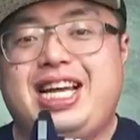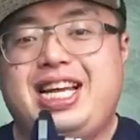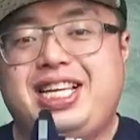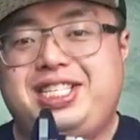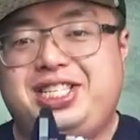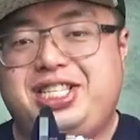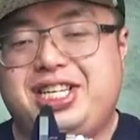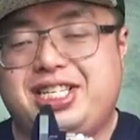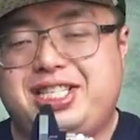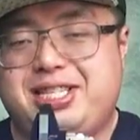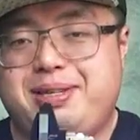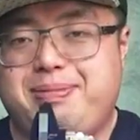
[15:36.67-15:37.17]

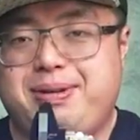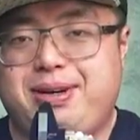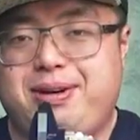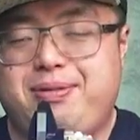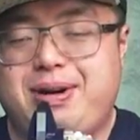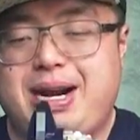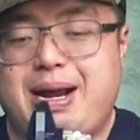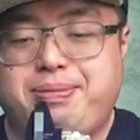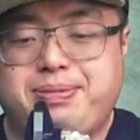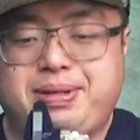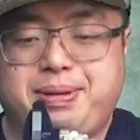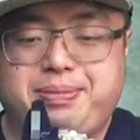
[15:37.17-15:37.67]
just about
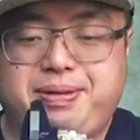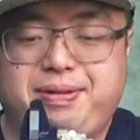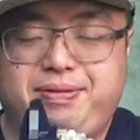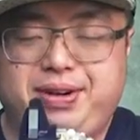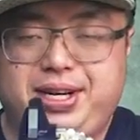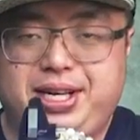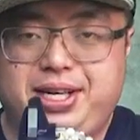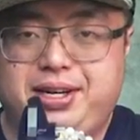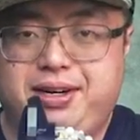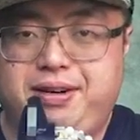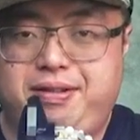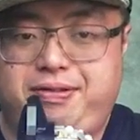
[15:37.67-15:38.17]
wraps up the
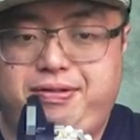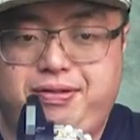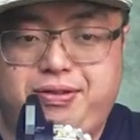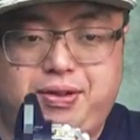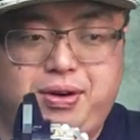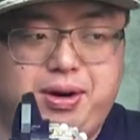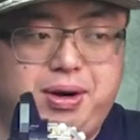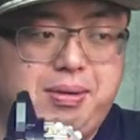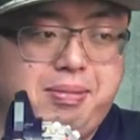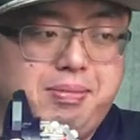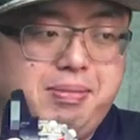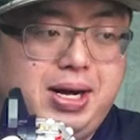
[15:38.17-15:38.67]
video
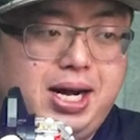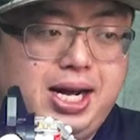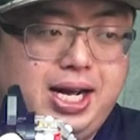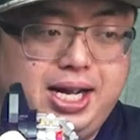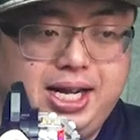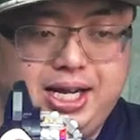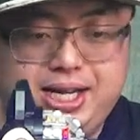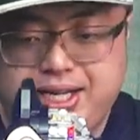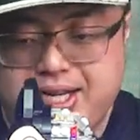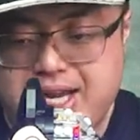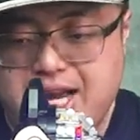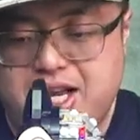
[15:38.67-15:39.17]
for my
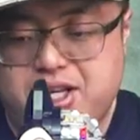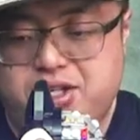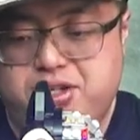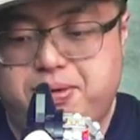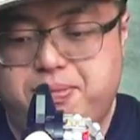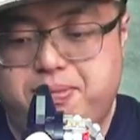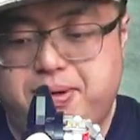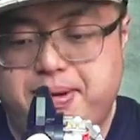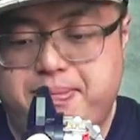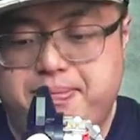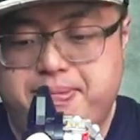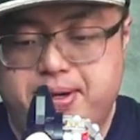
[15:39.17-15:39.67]
Astro
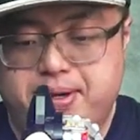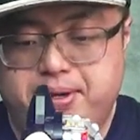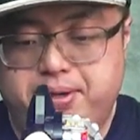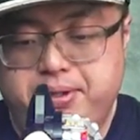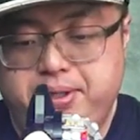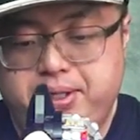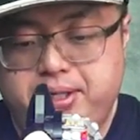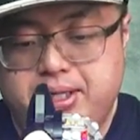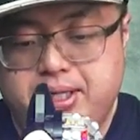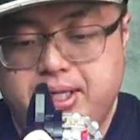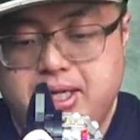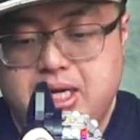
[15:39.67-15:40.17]
Boy build.
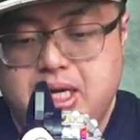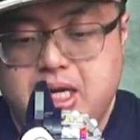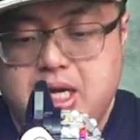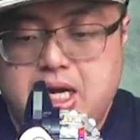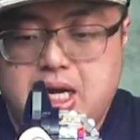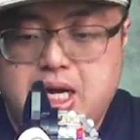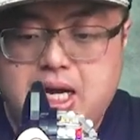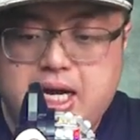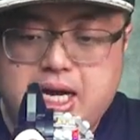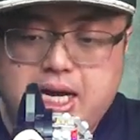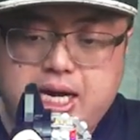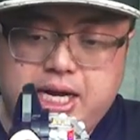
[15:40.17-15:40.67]

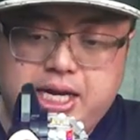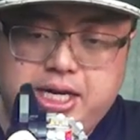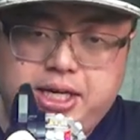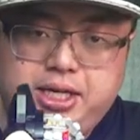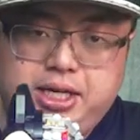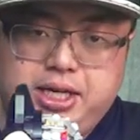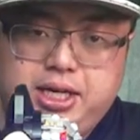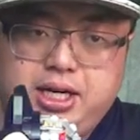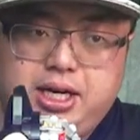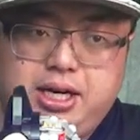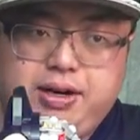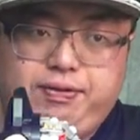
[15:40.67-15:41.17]
And
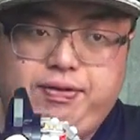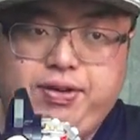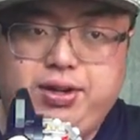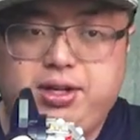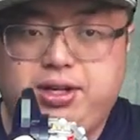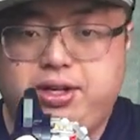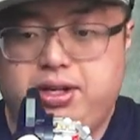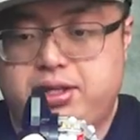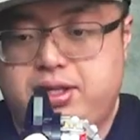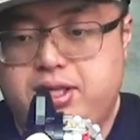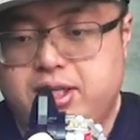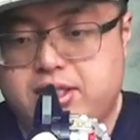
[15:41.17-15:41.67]
a few little
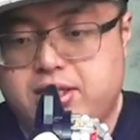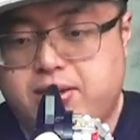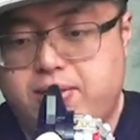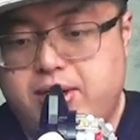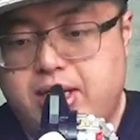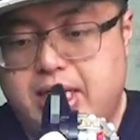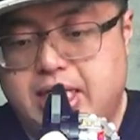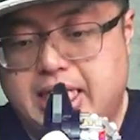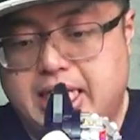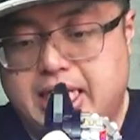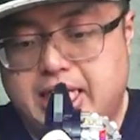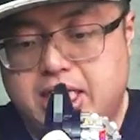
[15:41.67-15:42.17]
things I want
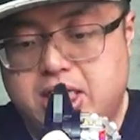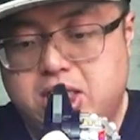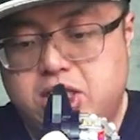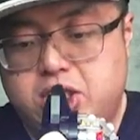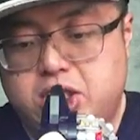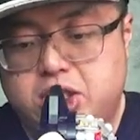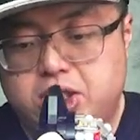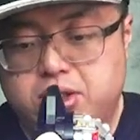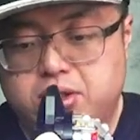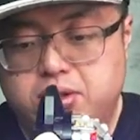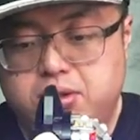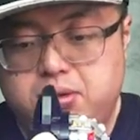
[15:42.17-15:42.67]
to get
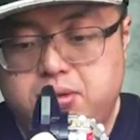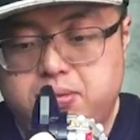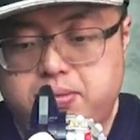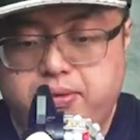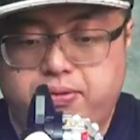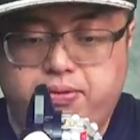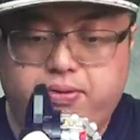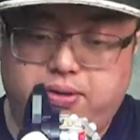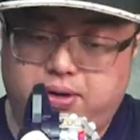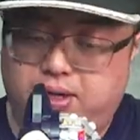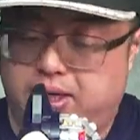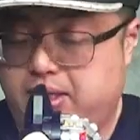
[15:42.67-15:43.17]
into
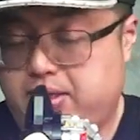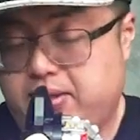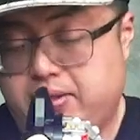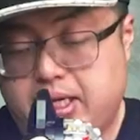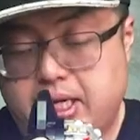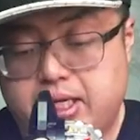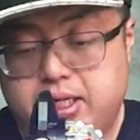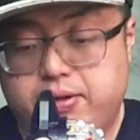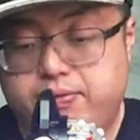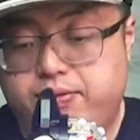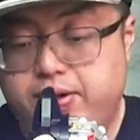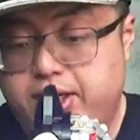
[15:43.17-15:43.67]
before I end
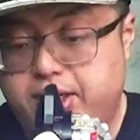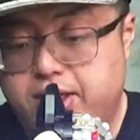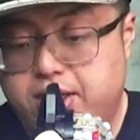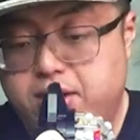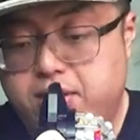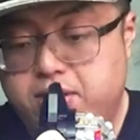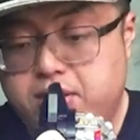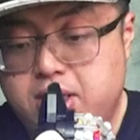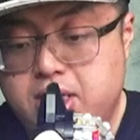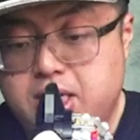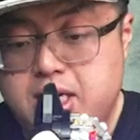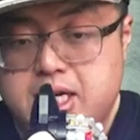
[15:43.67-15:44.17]
the video
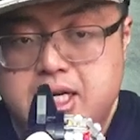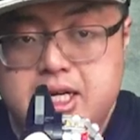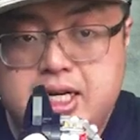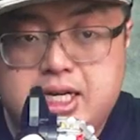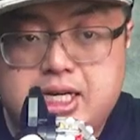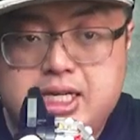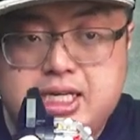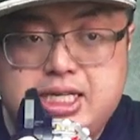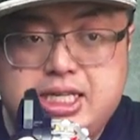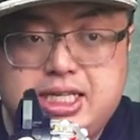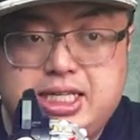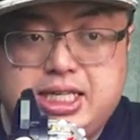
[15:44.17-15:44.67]

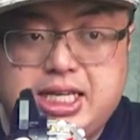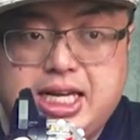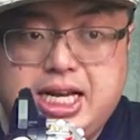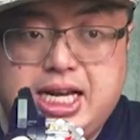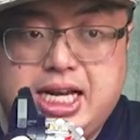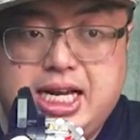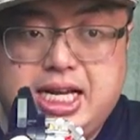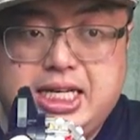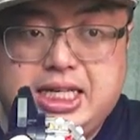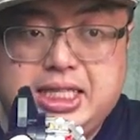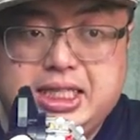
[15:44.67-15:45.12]
is that